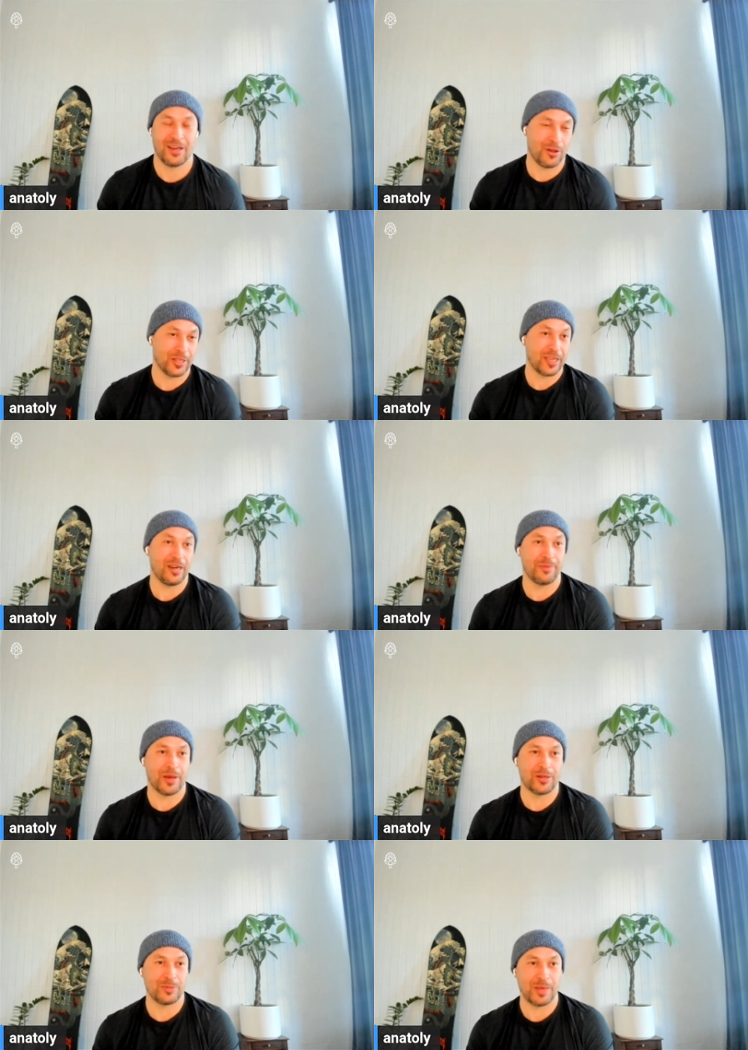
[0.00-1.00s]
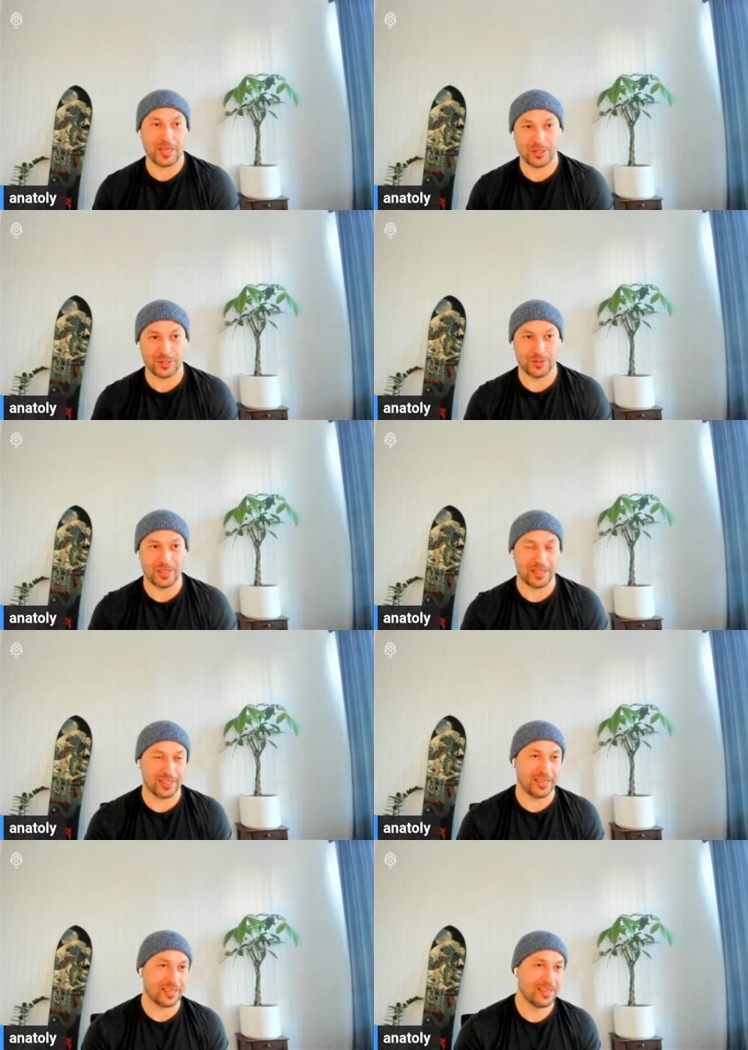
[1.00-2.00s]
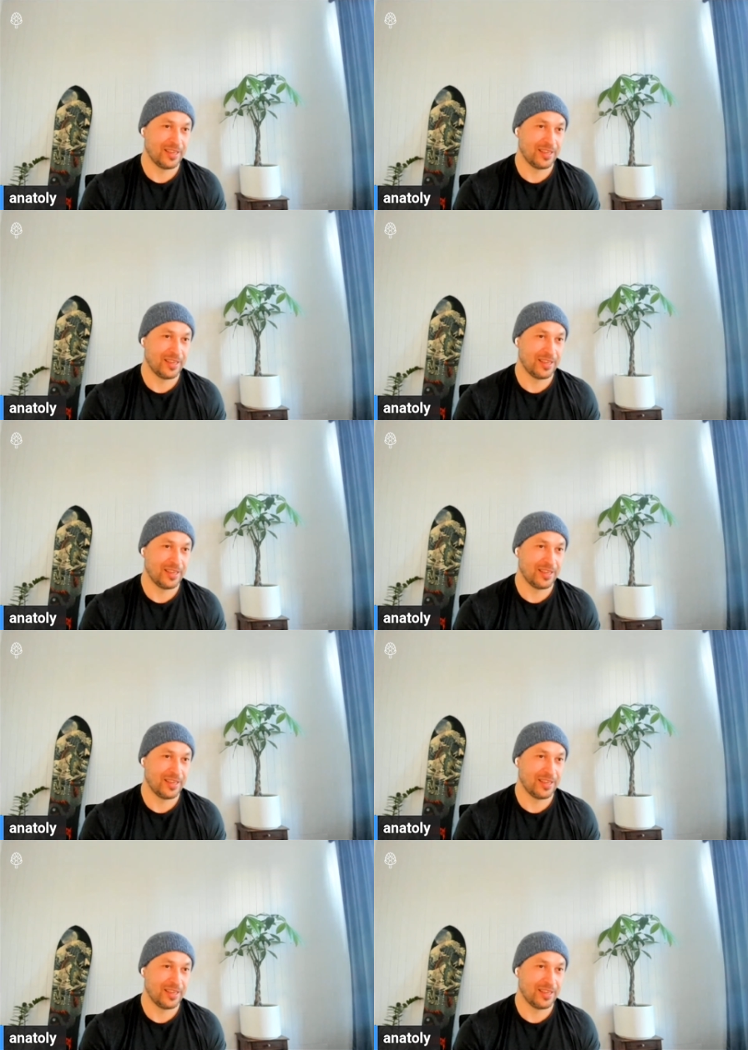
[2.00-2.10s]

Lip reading: All I care about is making sure that like